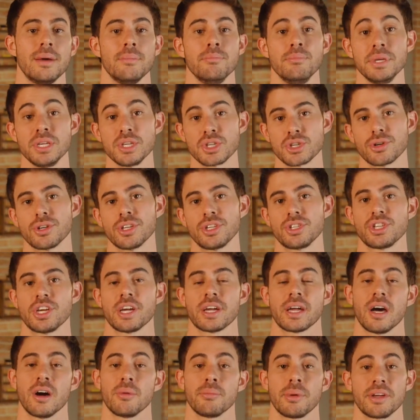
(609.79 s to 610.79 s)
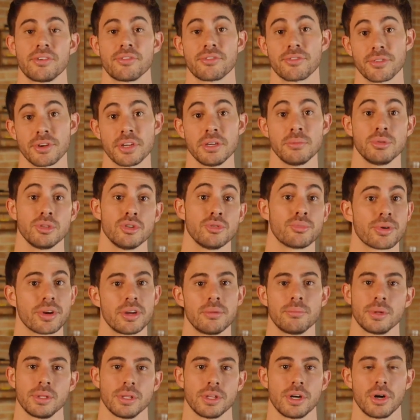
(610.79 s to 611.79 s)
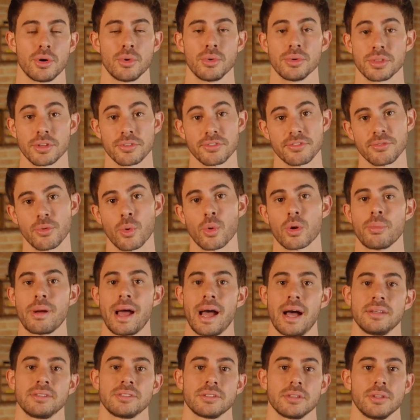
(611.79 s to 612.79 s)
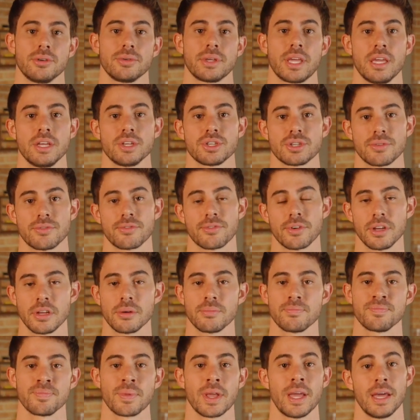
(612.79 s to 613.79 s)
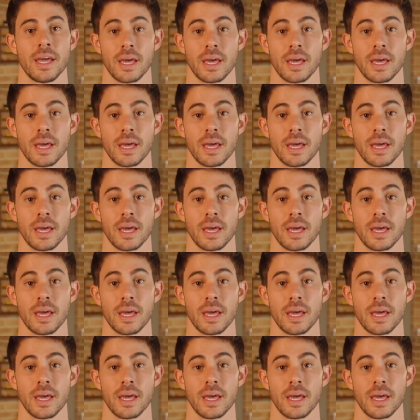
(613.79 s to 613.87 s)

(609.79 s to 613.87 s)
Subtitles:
be sure to check out my free blueprint below, the 4 Paths to Location Freedom.